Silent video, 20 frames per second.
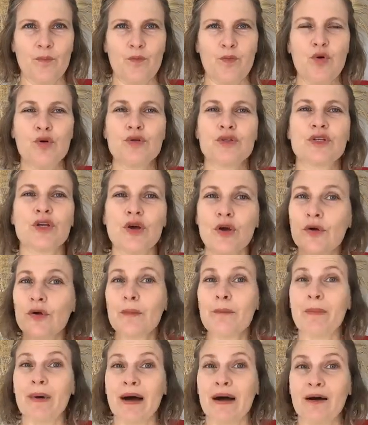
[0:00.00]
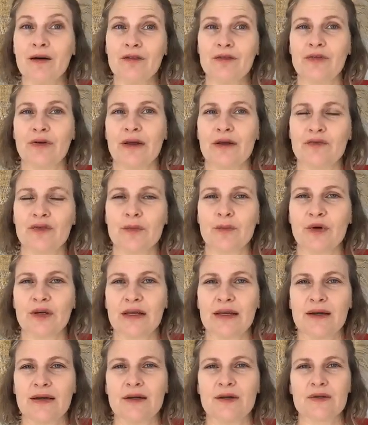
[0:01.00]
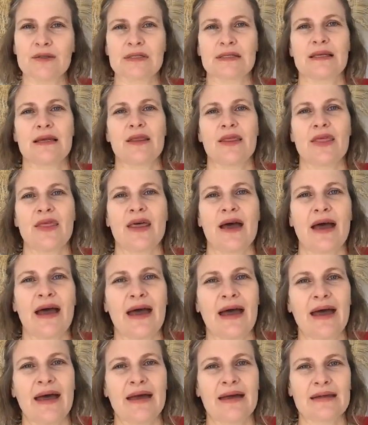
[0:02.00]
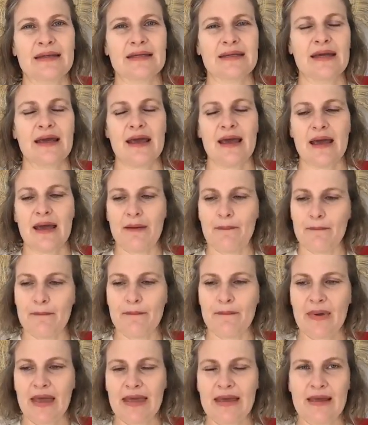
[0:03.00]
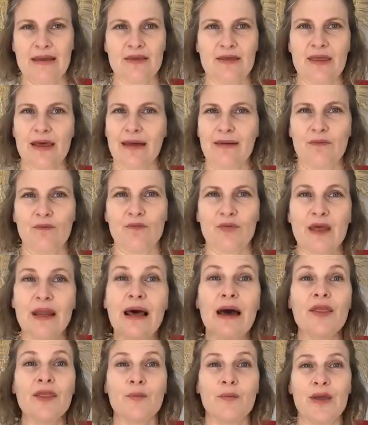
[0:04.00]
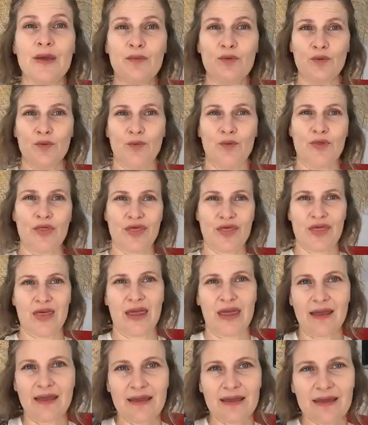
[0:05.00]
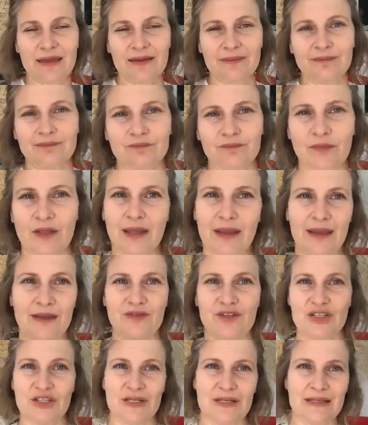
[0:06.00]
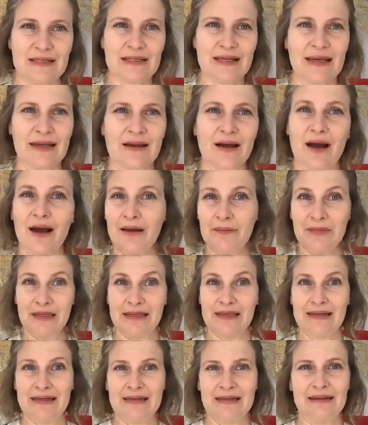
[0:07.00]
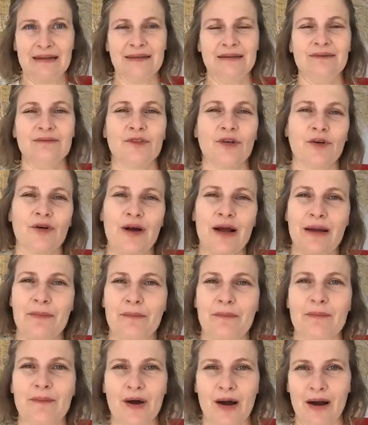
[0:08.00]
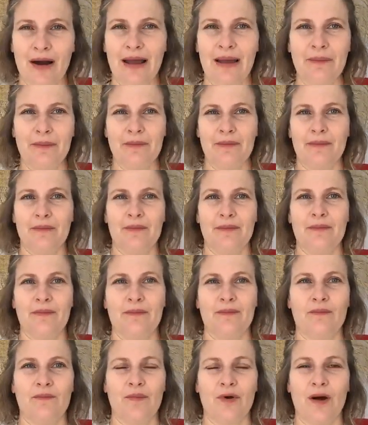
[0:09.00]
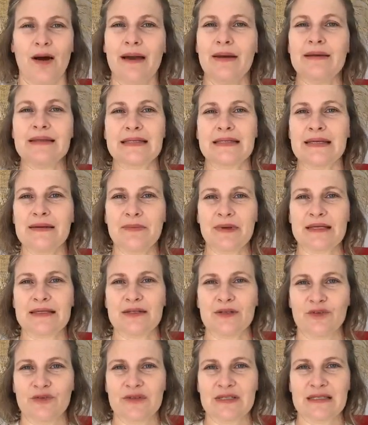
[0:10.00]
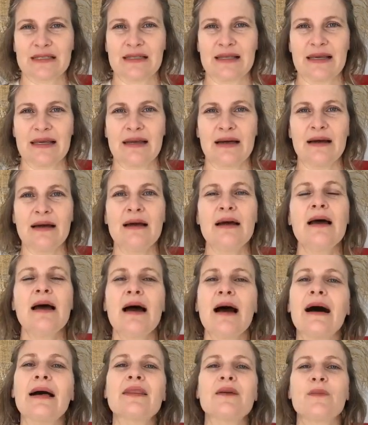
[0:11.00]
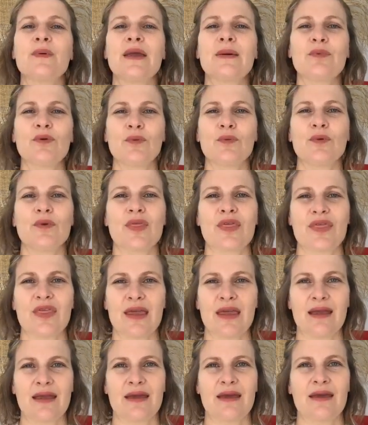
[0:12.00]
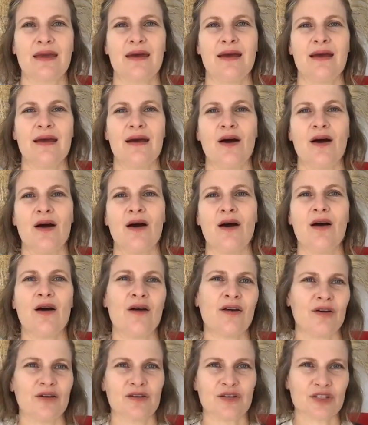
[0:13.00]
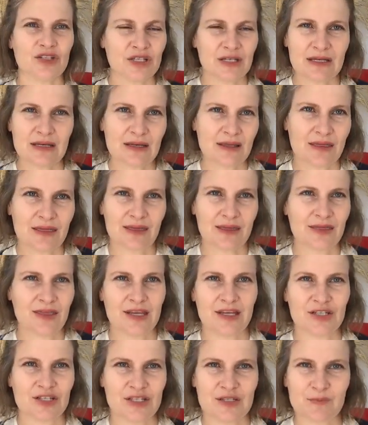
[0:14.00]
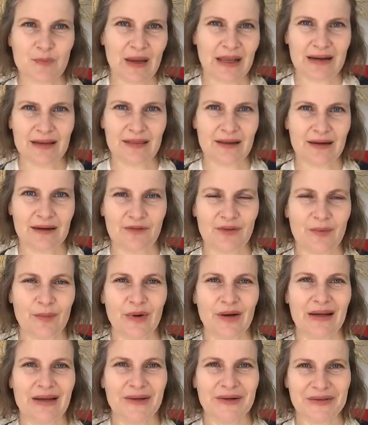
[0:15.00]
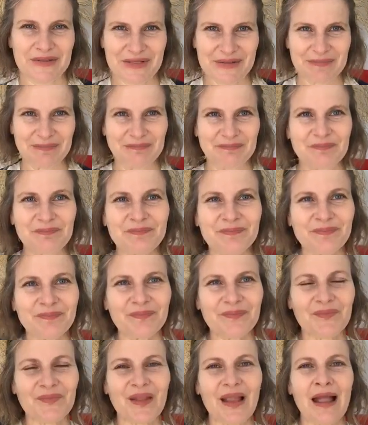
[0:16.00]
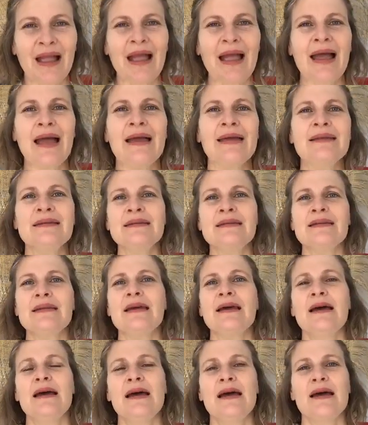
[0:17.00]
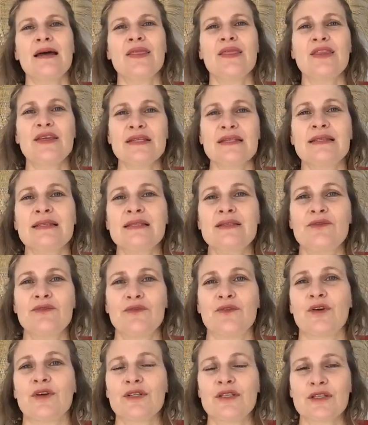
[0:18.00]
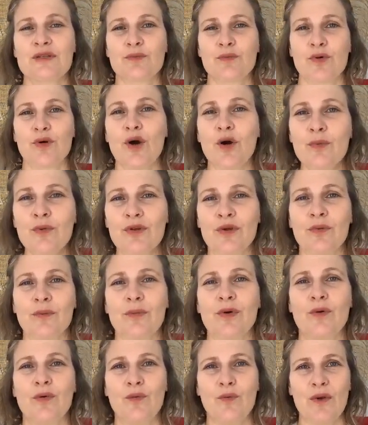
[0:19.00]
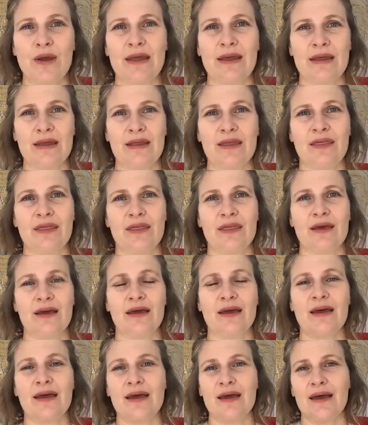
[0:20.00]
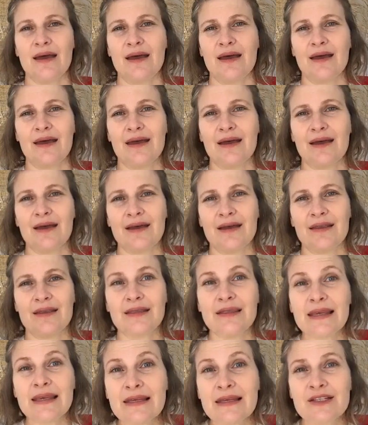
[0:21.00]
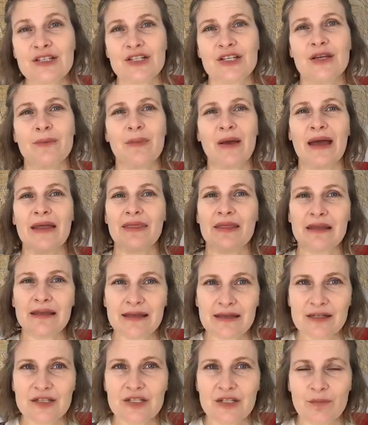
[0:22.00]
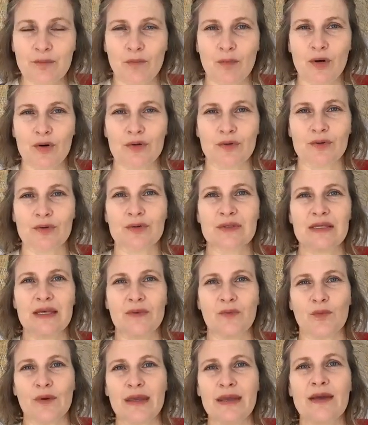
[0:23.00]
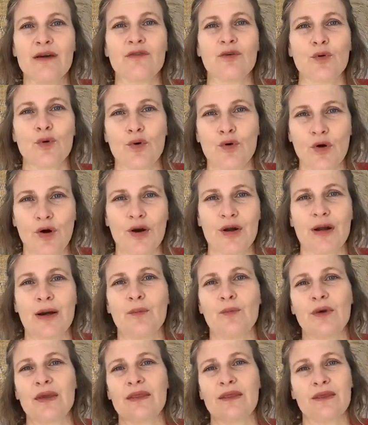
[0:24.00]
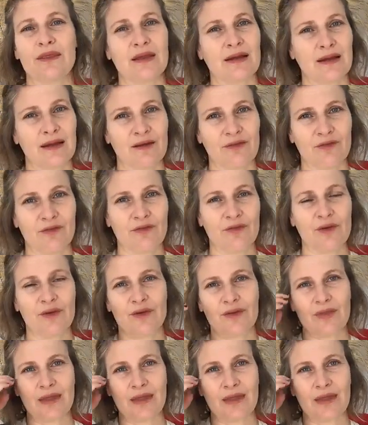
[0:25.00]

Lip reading: puts her above everybody else, that other people would think if she said I'm a leader or I see myself as a leader, other people would think, oh, she thinks she's better than everybody else. And this is the first problem with leadership and the leadership models that we have all grown up with and that have